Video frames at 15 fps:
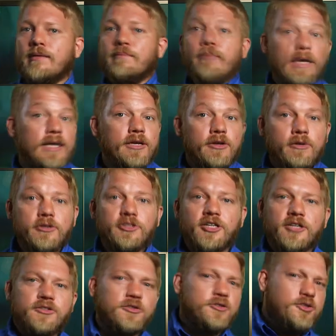Many new
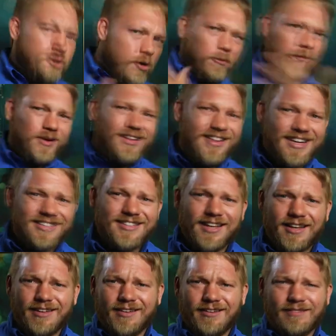adjusters don't realize
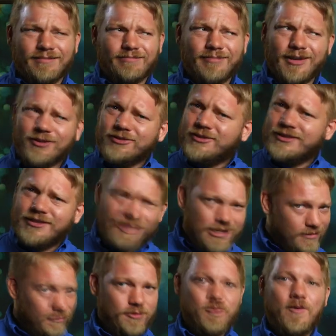that there's
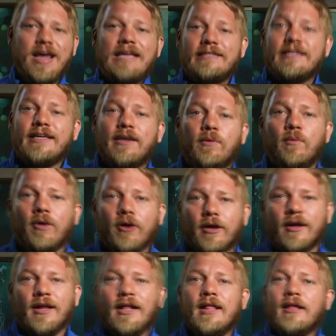different ways to get
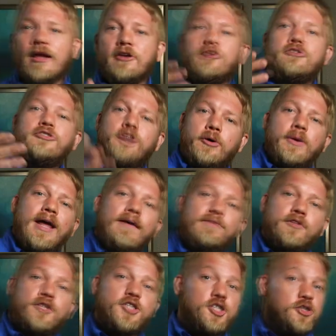work, and you don't
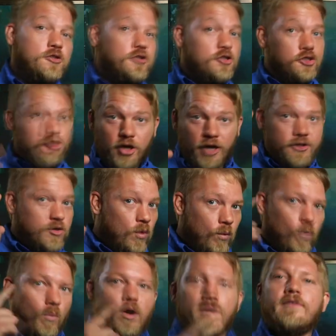have to choose just
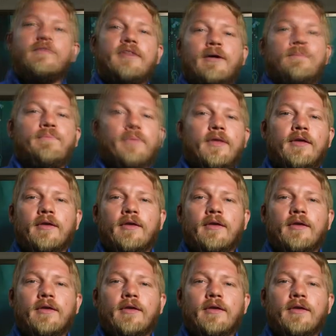one of them.